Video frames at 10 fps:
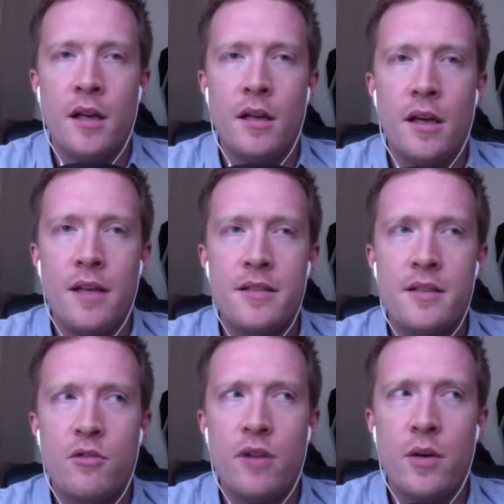It's a
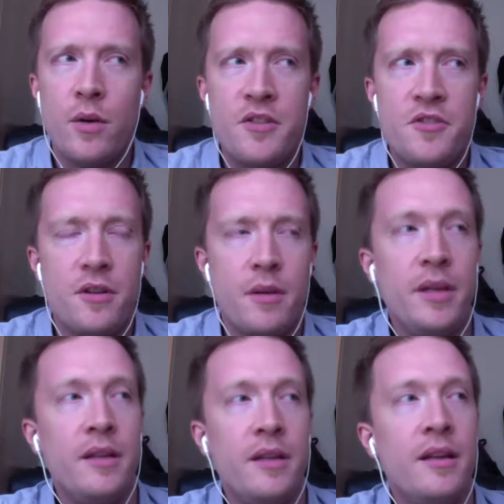great question. I
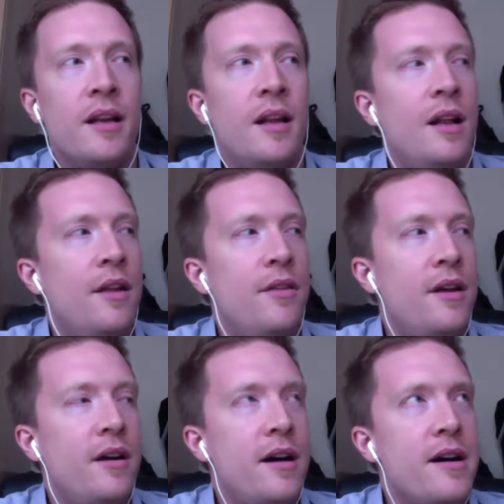mean,
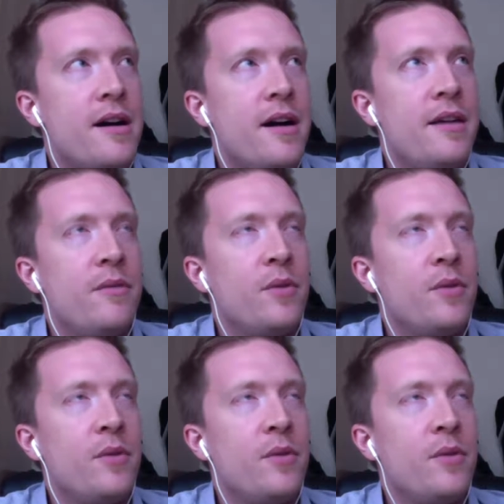I've